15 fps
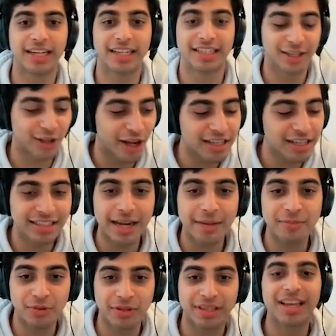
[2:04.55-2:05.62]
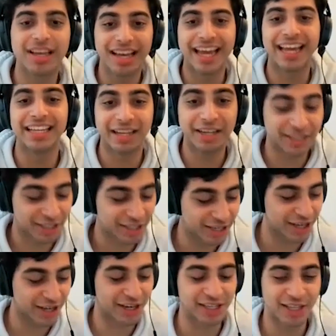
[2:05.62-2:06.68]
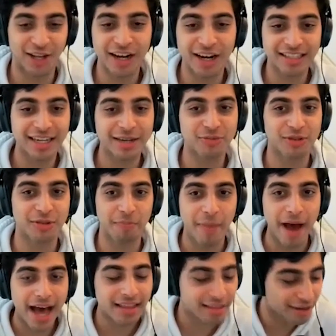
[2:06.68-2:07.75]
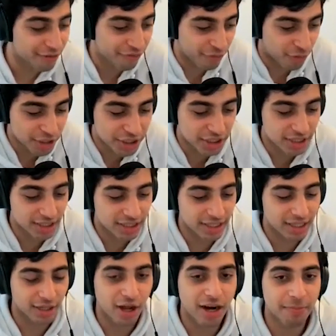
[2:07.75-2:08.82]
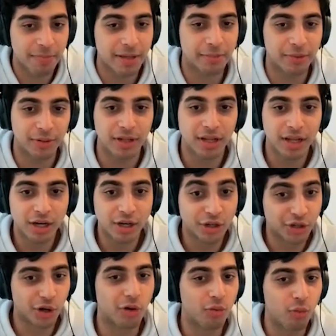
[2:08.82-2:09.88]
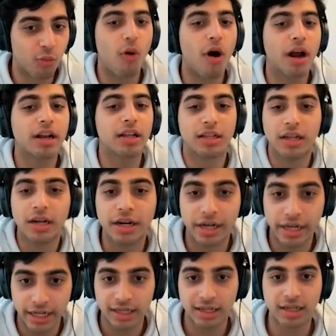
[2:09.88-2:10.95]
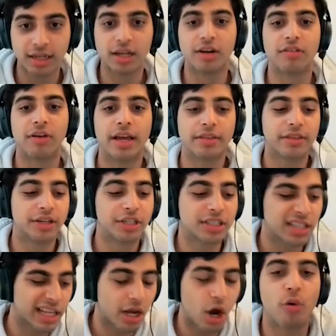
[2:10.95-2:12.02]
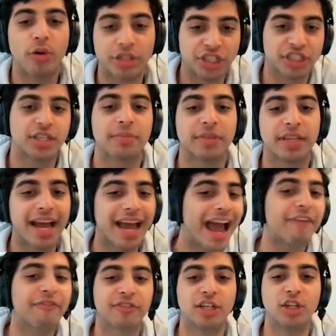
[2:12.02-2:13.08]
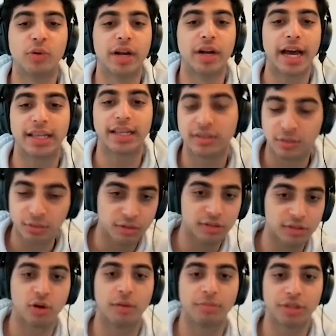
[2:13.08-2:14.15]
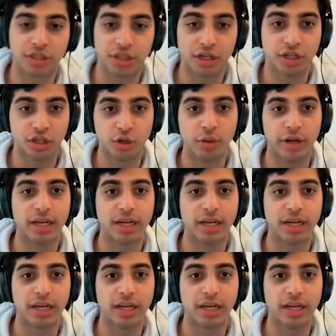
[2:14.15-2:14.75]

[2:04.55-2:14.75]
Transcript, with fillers: Because a lot of times, yes. because because a lot of times with math, unfortunately, a lot of people don't want to learn it, right? They're just like, oh, it's just something I have to do in high school, so I'm just gonna do it.